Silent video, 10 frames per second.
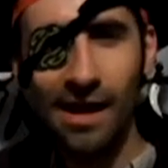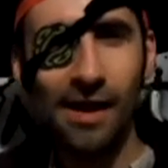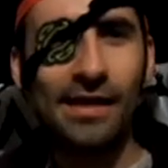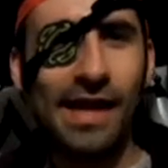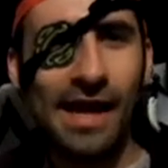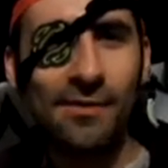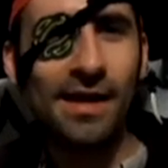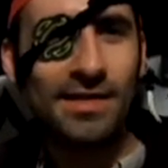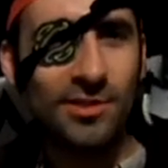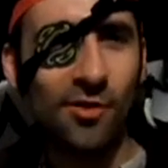Okay,
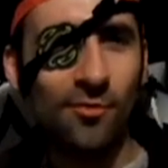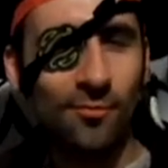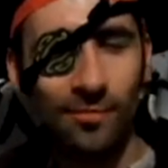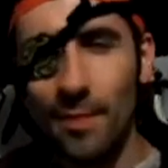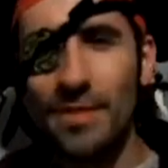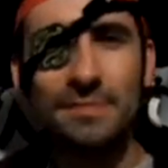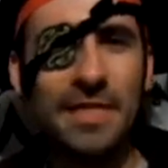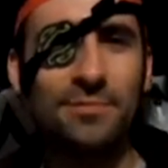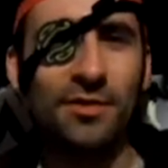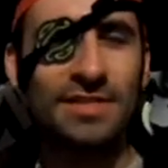anyway, so Lumpy
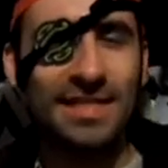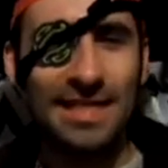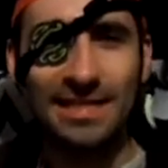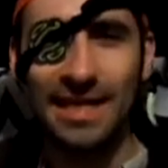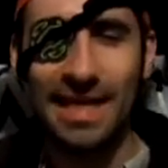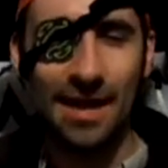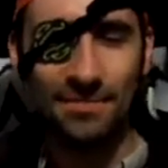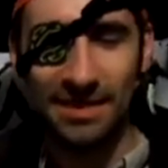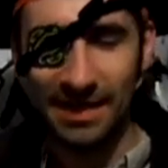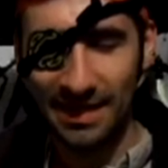Space Princess has
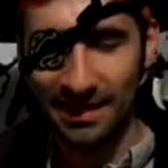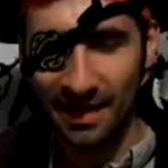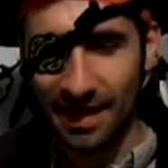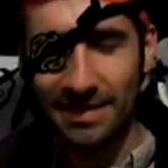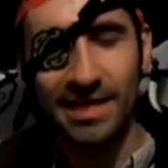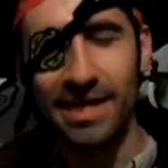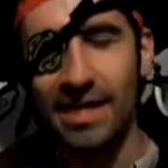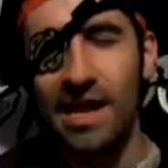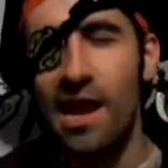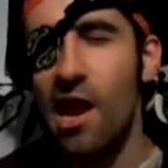kidnapped Ice
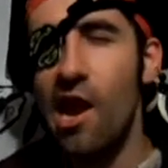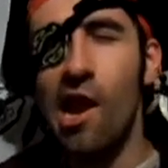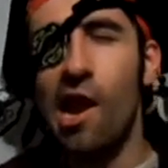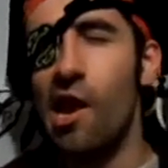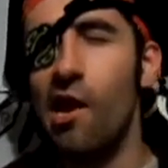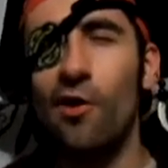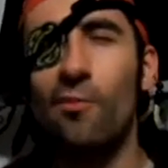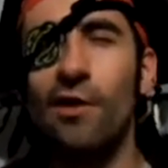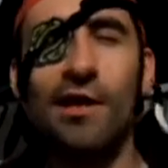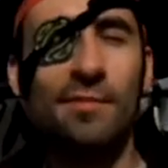King.
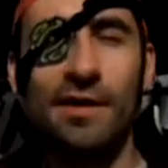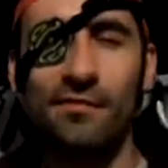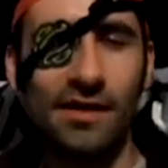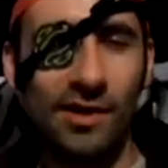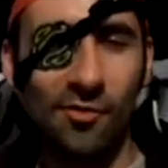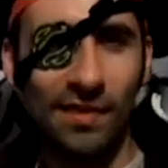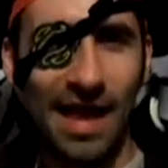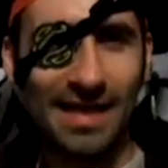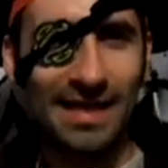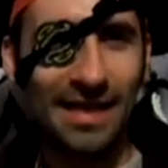Oh, well, we're never getting over
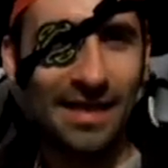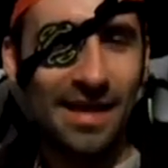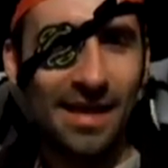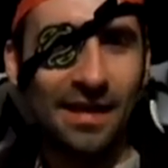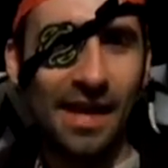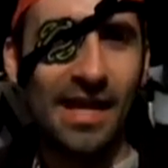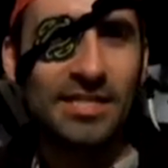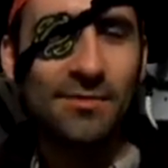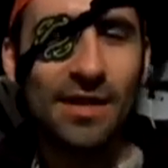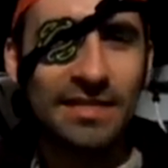that. And
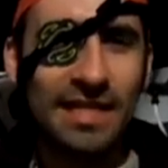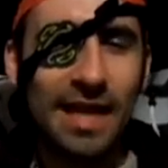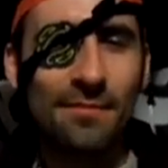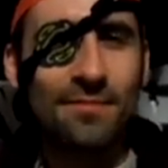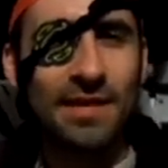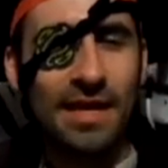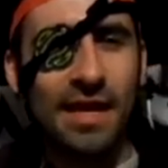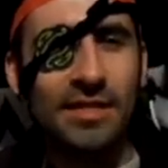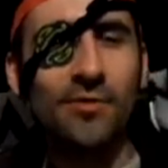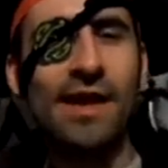she wants him
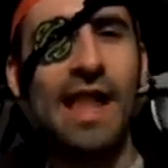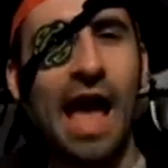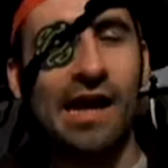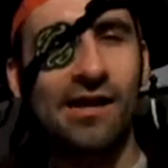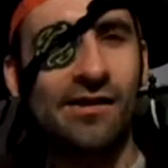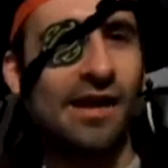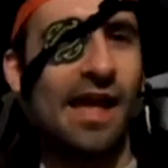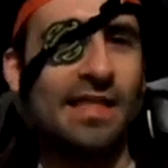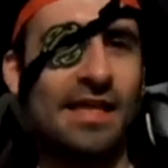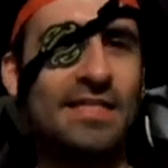to read her
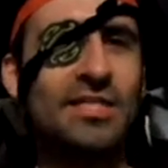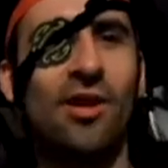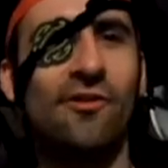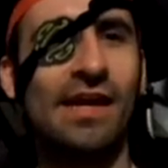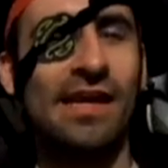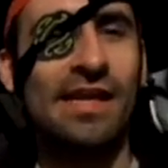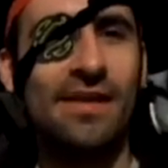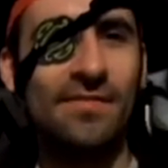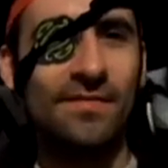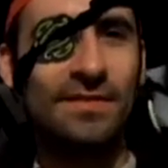a story
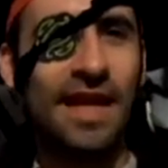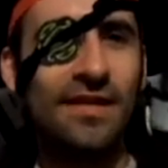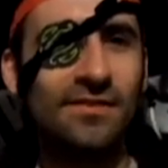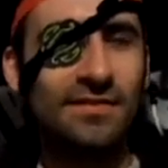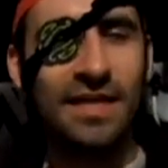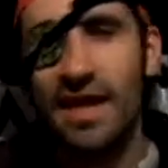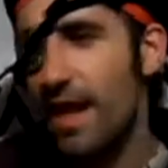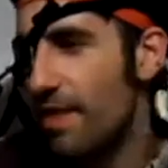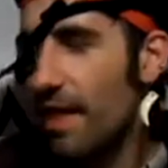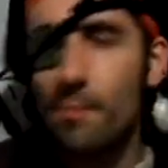titled
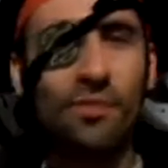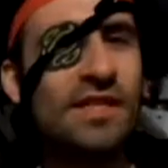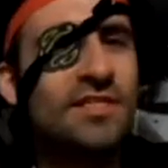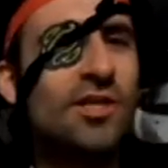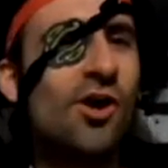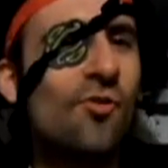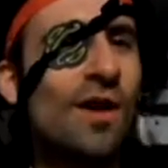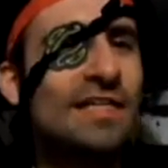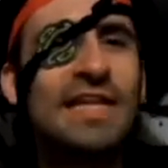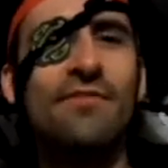The Prince Who
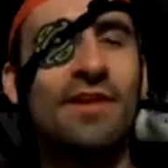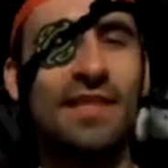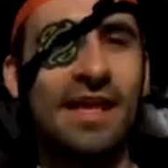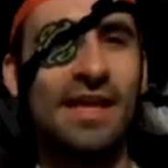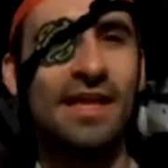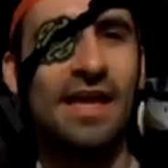Wanted Everything,